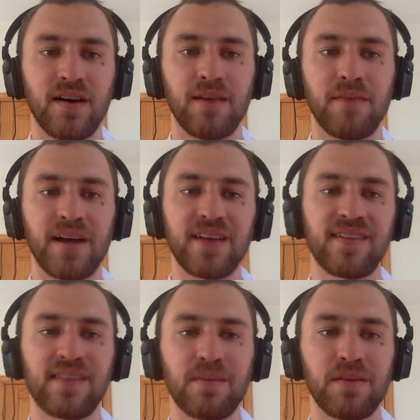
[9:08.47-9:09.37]
I
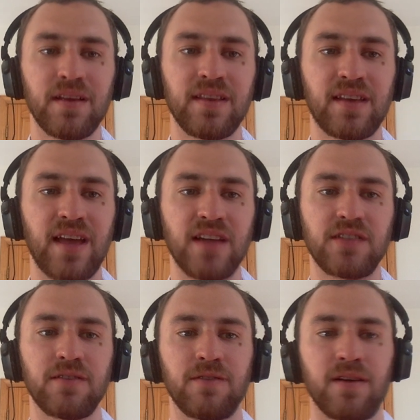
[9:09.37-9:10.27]
guess in the
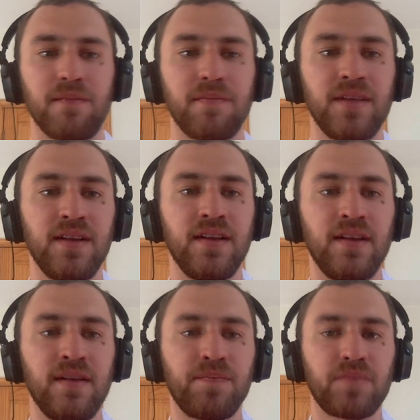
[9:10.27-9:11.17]
case of
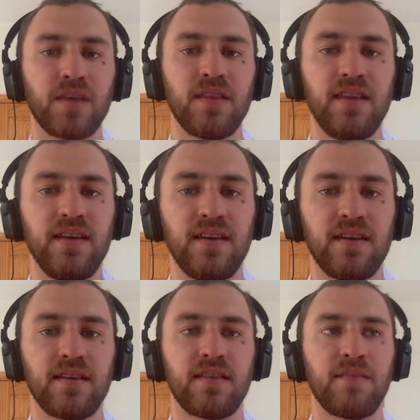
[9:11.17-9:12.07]

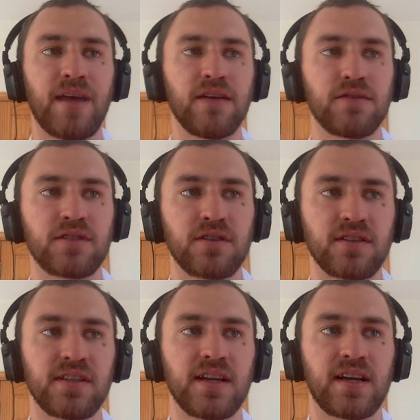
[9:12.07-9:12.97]
the Man Who Is
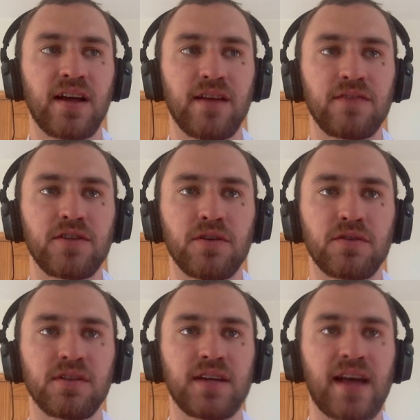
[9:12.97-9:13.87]
Thursday, it kind of
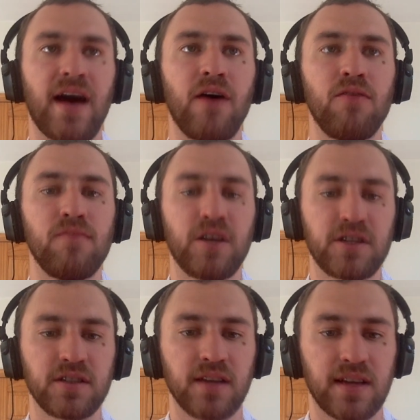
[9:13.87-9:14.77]
shows like how
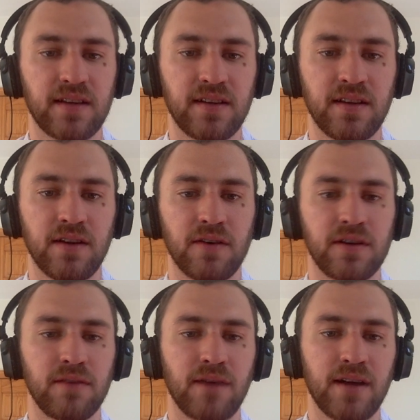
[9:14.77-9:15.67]
much like, a
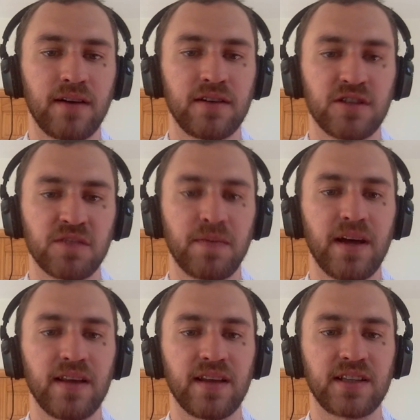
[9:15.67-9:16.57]
good writer just
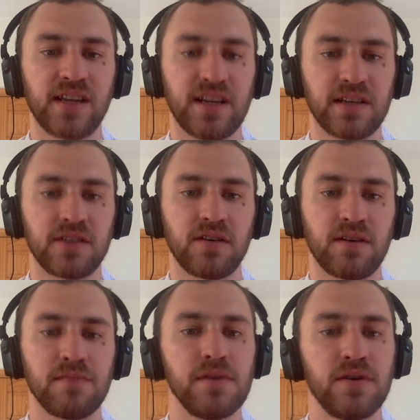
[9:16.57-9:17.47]
by like setting a
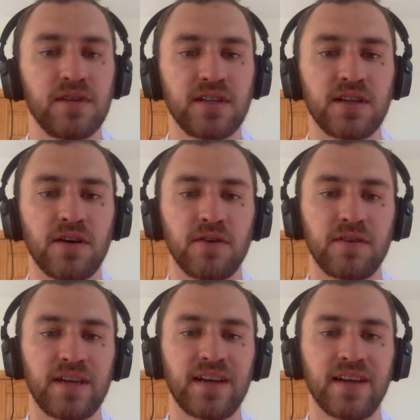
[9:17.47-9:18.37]
certain mood and
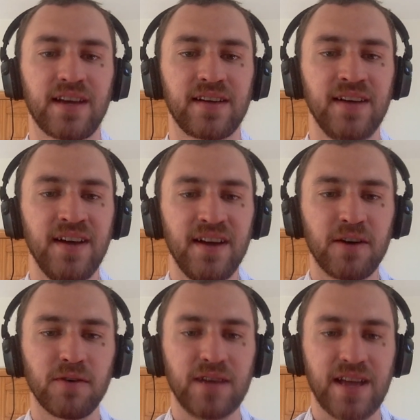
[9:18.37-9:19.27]
tone can like
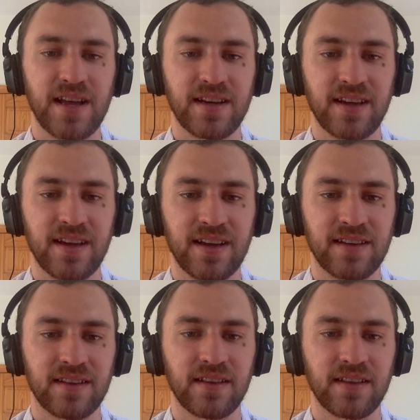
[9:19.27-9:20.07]
create